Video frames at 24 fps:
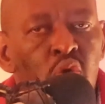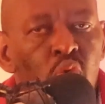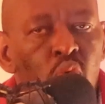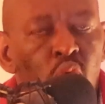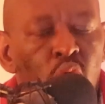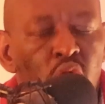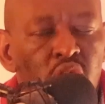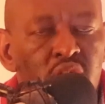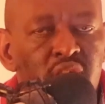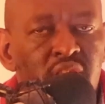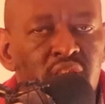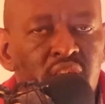
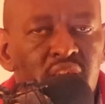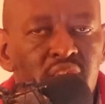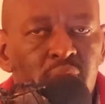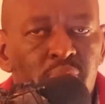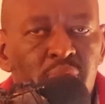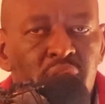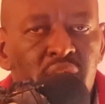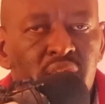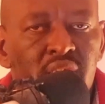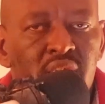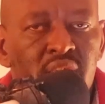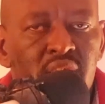What this
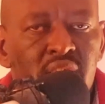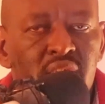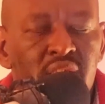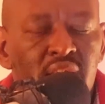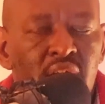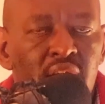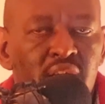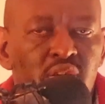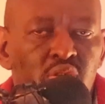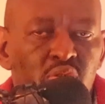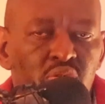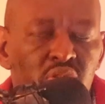means is
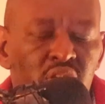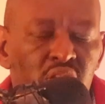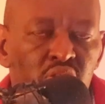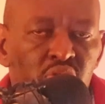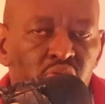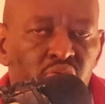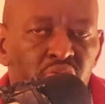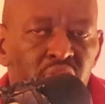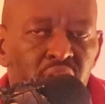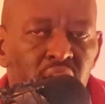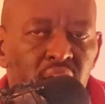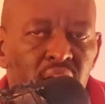that you need
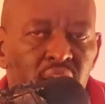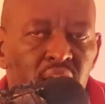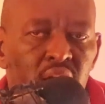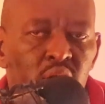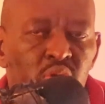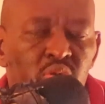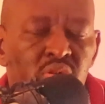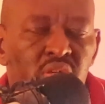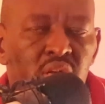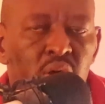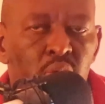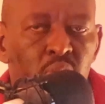to figure
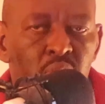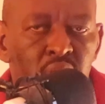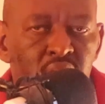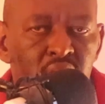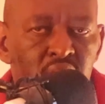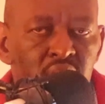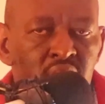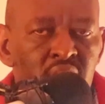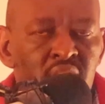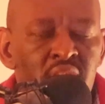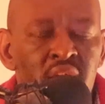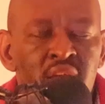out a
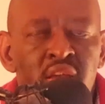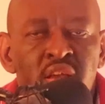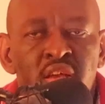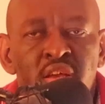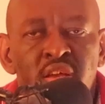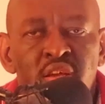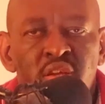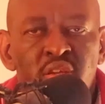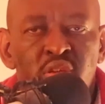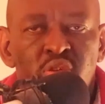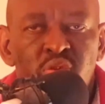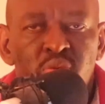way
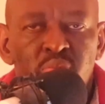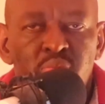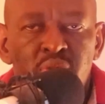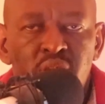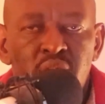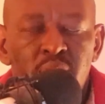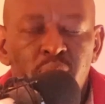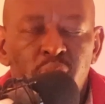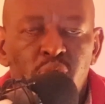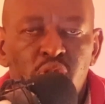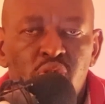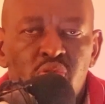to
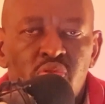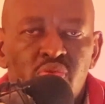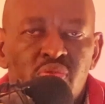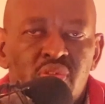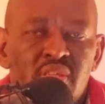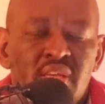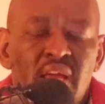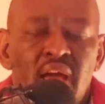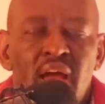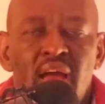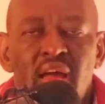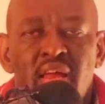be able to
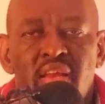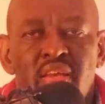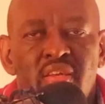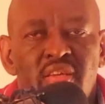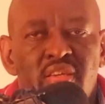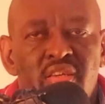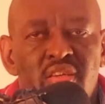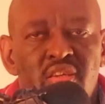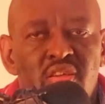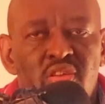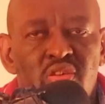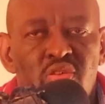
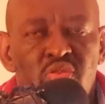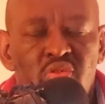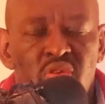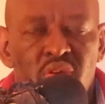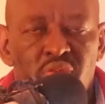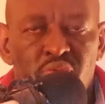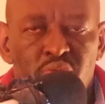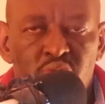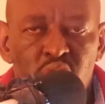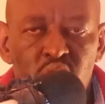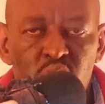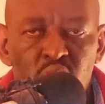turn your
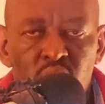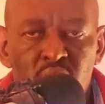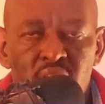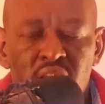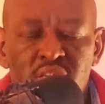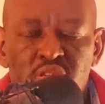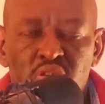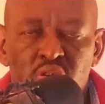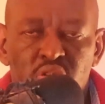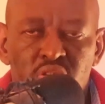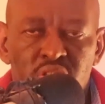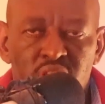
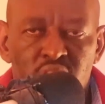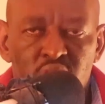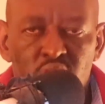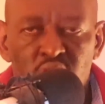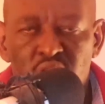viewers or the